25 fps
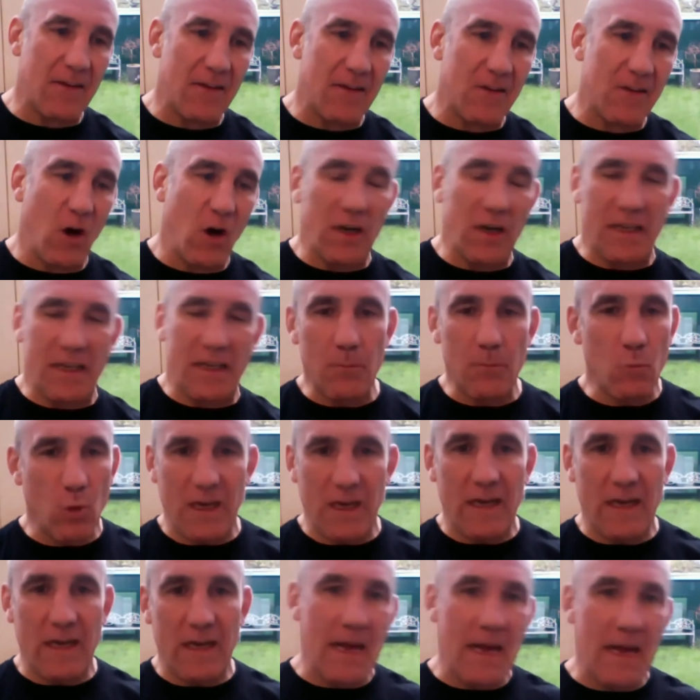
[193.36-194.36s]
you know, I didn't
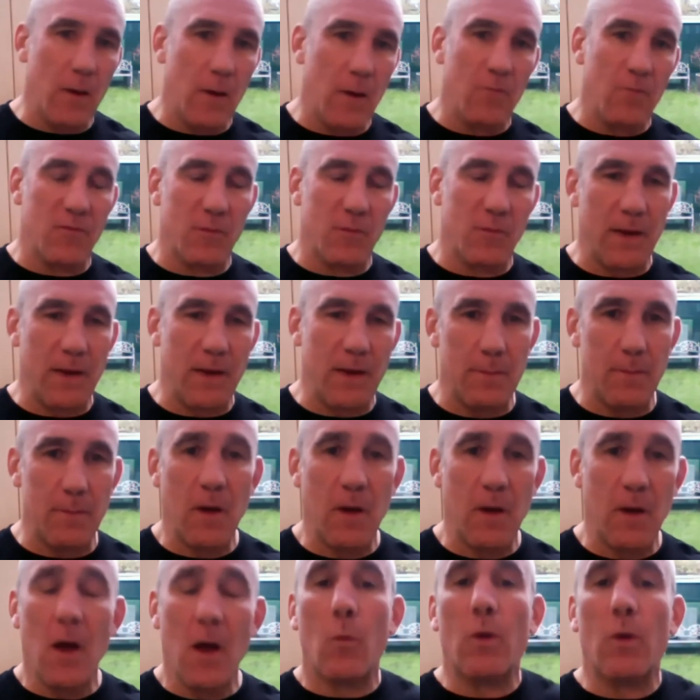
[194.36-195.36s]
want any help from him,
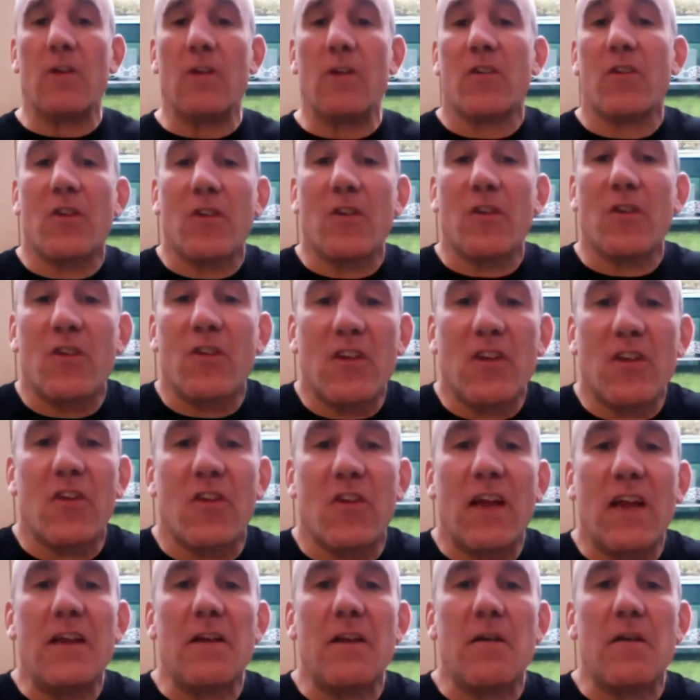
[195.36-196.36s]
which as a
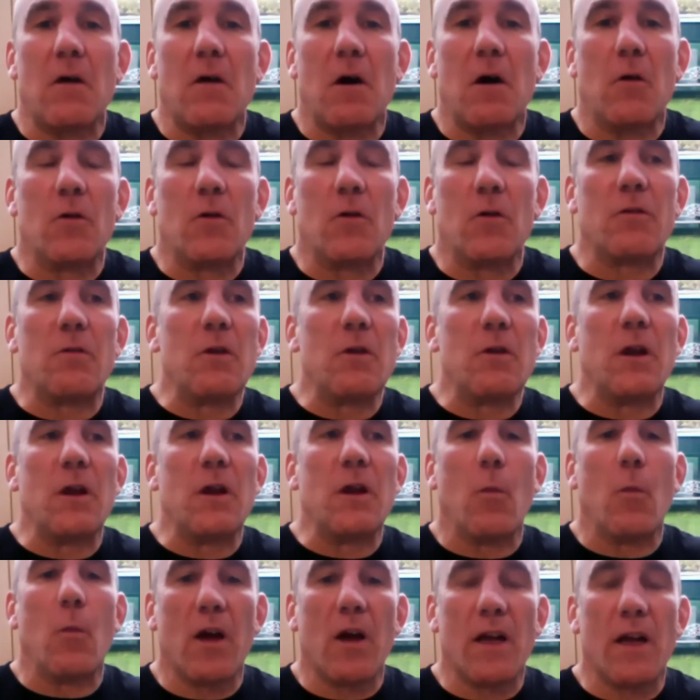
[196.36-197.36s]
16-year-old, you know,
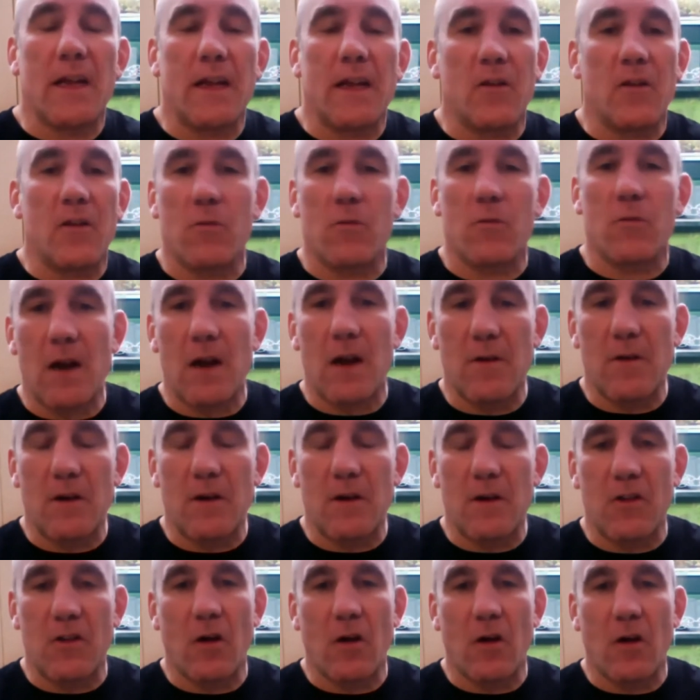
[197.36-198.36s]
working as a runner in
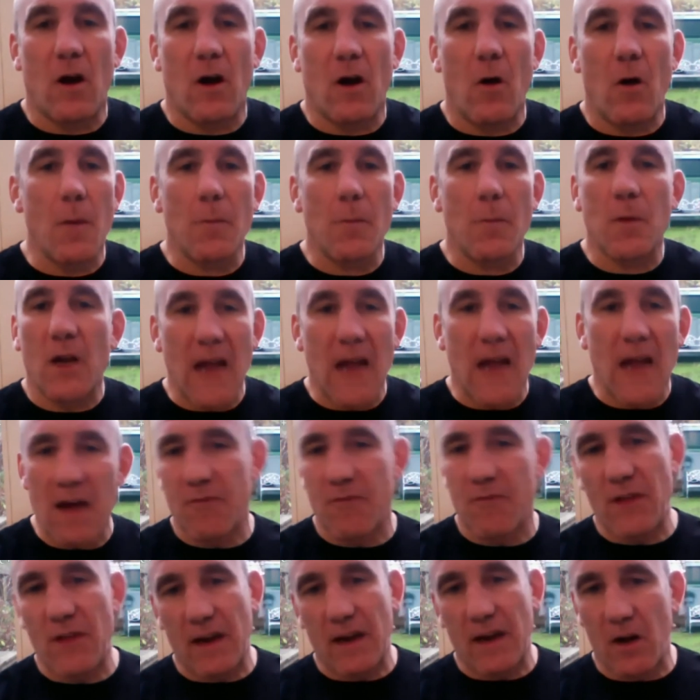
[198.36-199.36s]
Soho, I'm going to
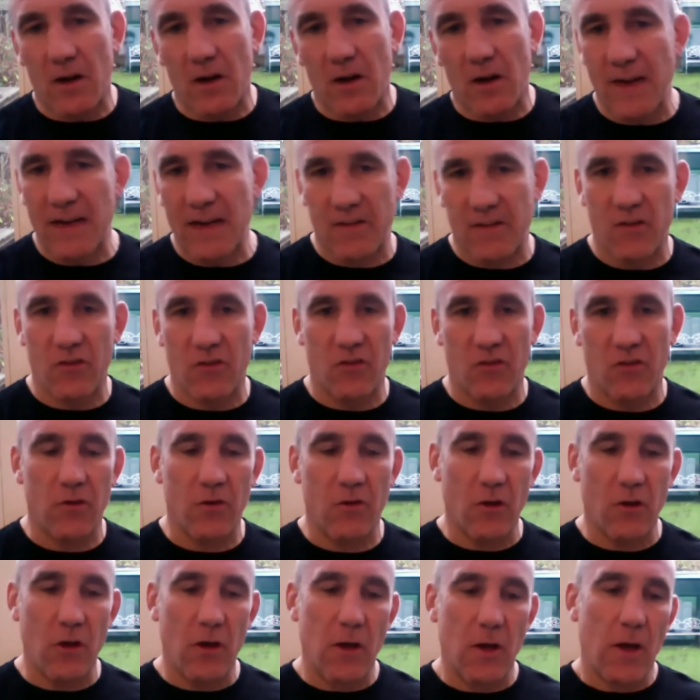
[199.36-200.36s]
have that kind of attitude.
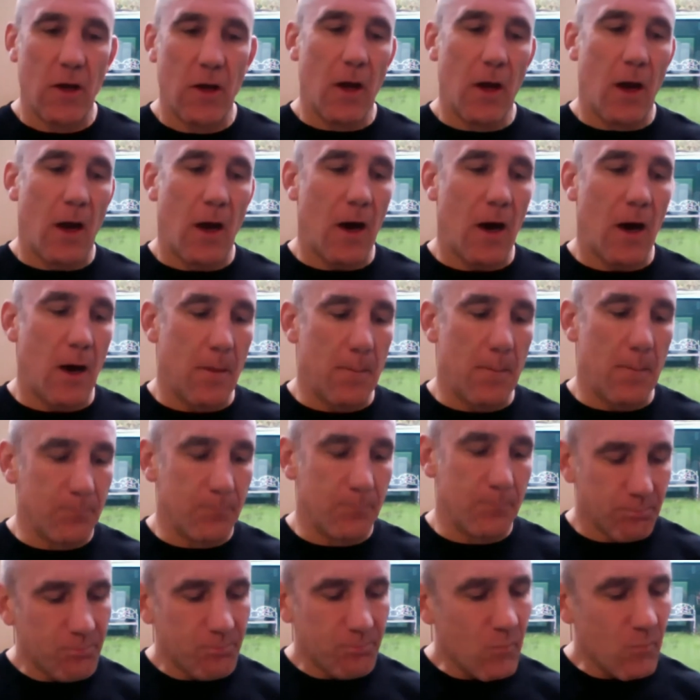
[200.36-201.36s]

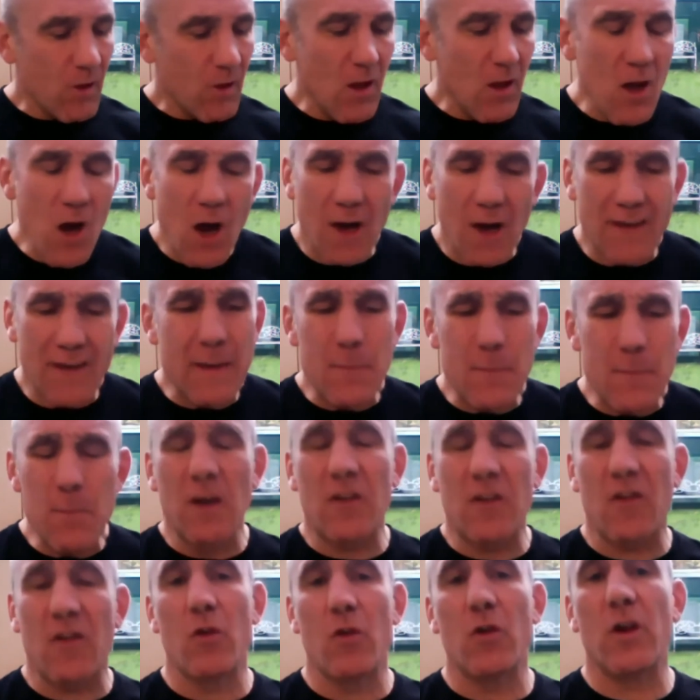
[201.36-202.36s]
I did my
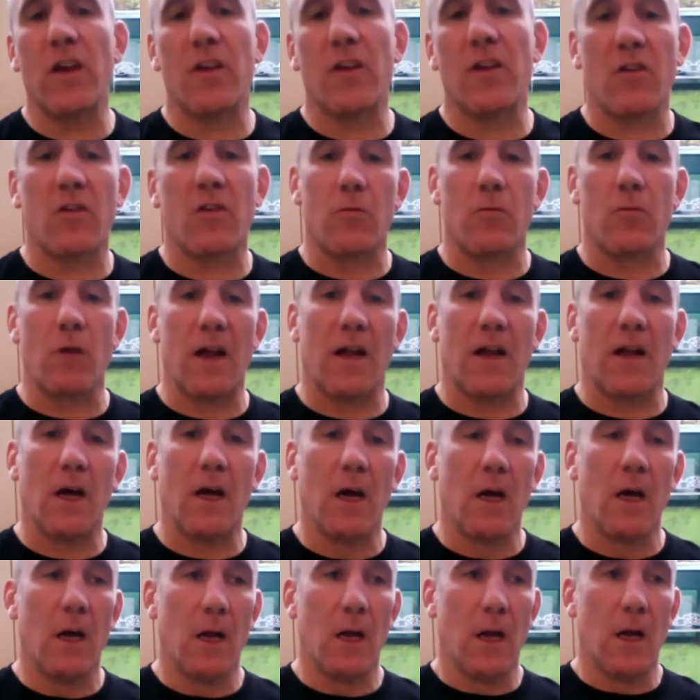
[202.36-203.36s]
2 years as a runner.